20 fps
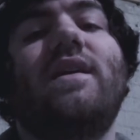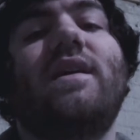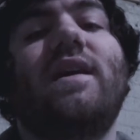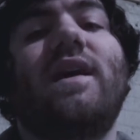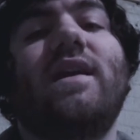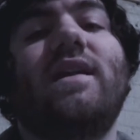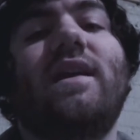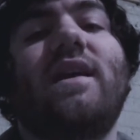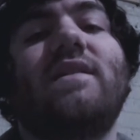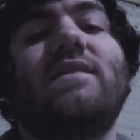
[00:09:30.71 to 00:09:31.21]

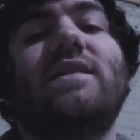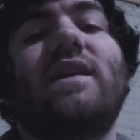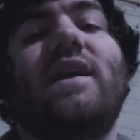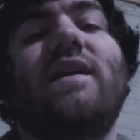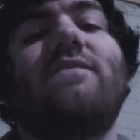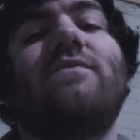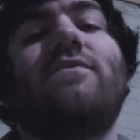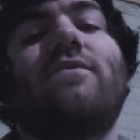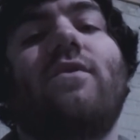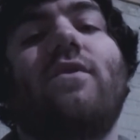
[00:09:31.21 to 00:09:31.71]
And as
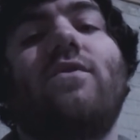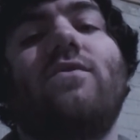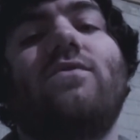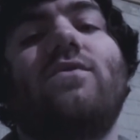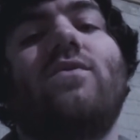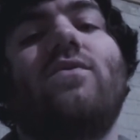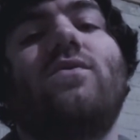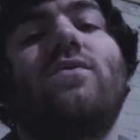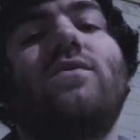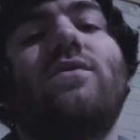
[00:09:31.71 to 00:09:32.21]
I've grown
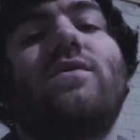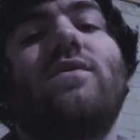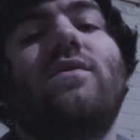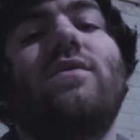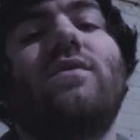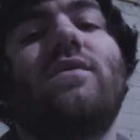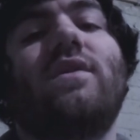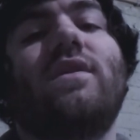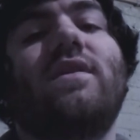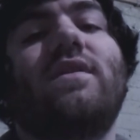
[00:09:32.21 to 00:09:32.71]
older,
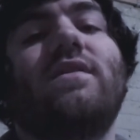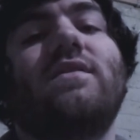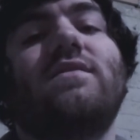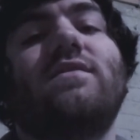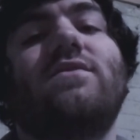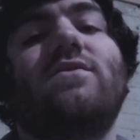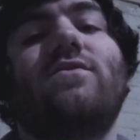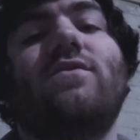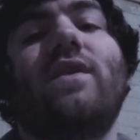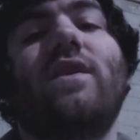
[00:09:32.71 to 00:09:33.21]
because
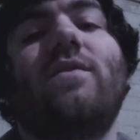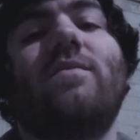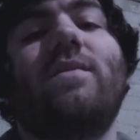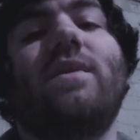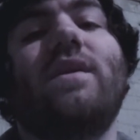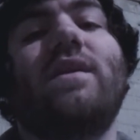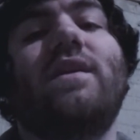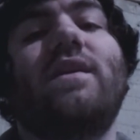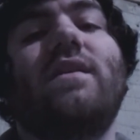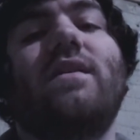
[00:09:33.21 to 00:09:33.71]
throughout
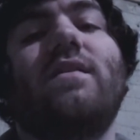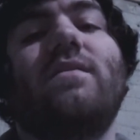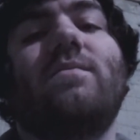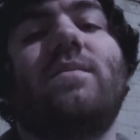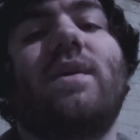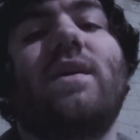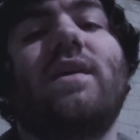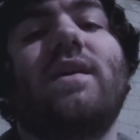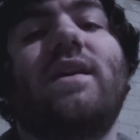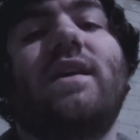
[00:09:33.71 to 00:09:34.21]

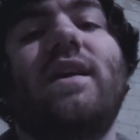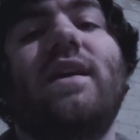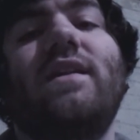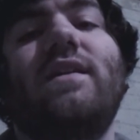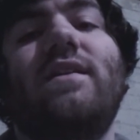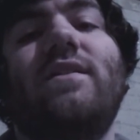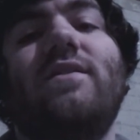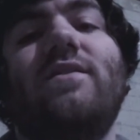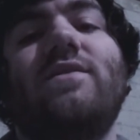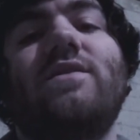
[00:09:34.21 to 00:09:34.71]
my kid
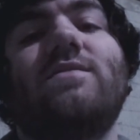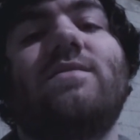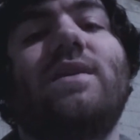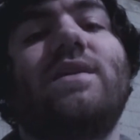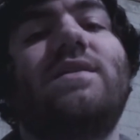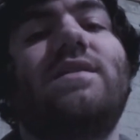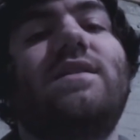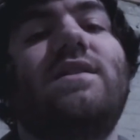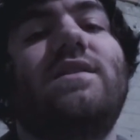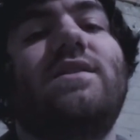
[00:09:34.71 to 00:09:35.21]
years and my
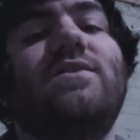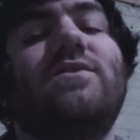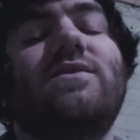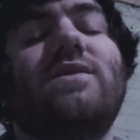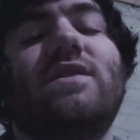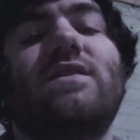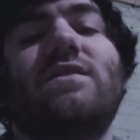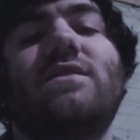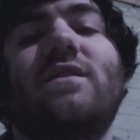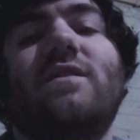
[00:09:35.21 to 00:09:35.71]
teen years,
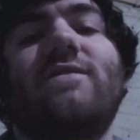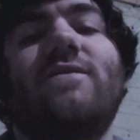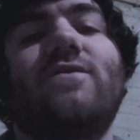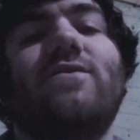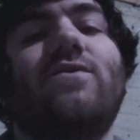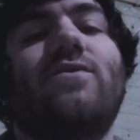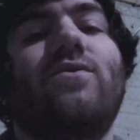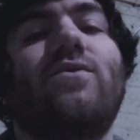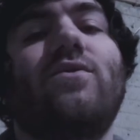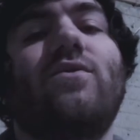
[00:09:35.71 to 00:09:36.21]
I suffered
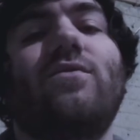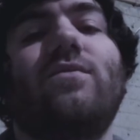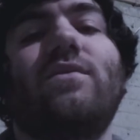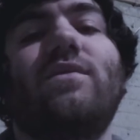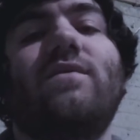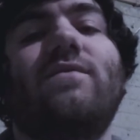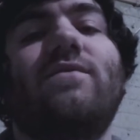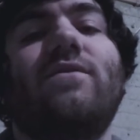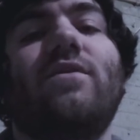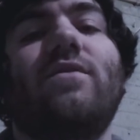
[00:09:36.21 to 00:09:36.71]

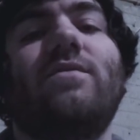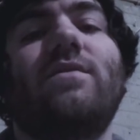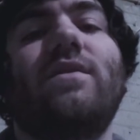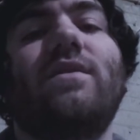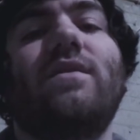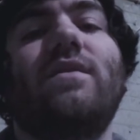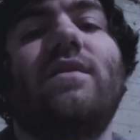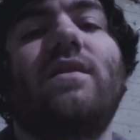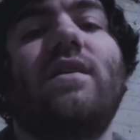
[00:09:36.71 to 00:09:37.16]
horribly from it.